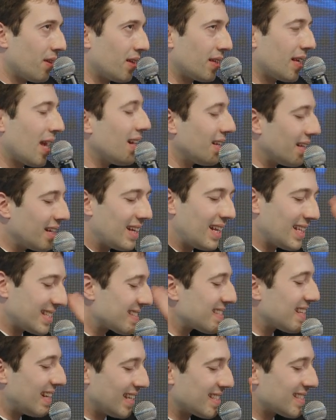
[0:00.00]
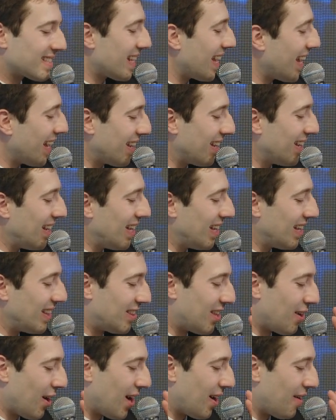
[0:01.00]
yeah, let's let's say
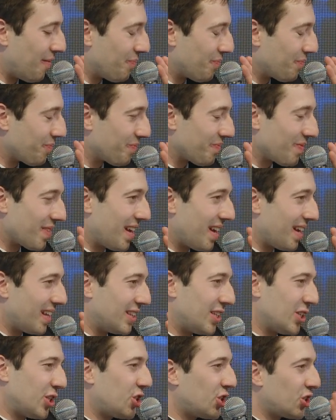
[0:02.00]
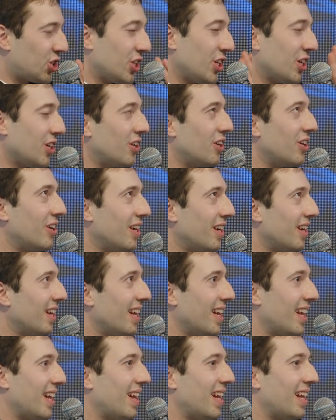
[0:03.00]
the the sheer
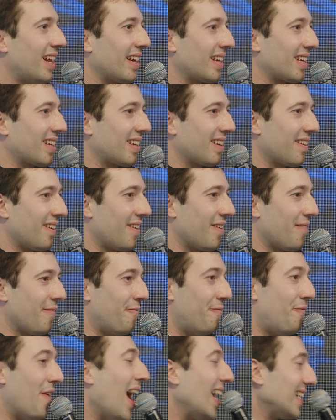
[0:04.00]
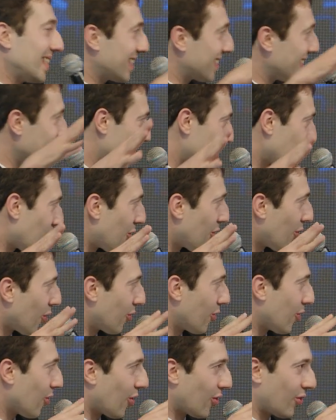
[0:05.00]
like vastness or,
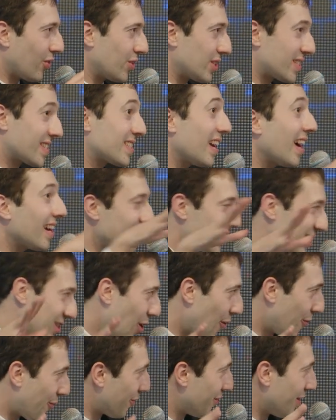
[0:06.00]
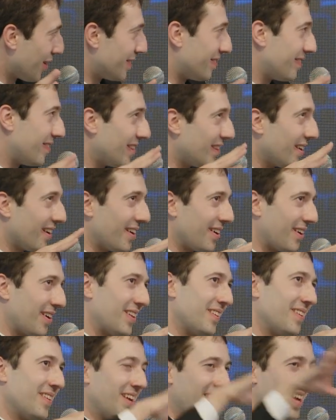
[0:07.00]
or, or size of the, the
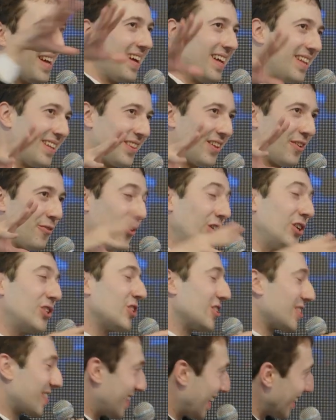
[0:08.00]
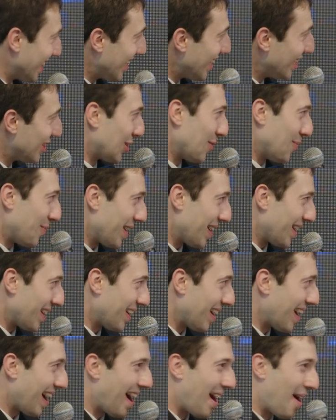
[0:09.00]
the regions that need to
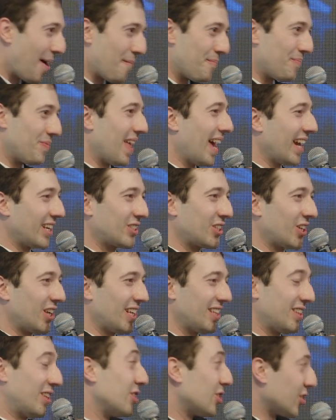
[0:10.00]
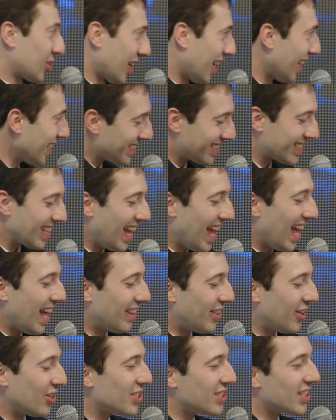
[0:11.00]
be um, actually digitized.
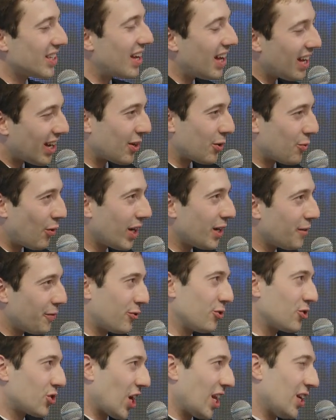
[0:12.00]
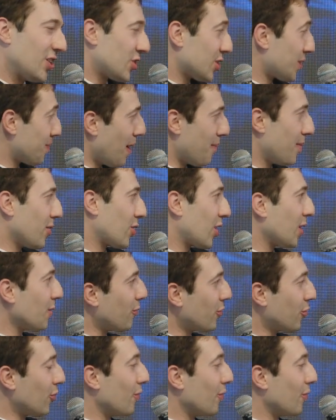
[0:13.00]
There's quite a few challenges. Maybe you can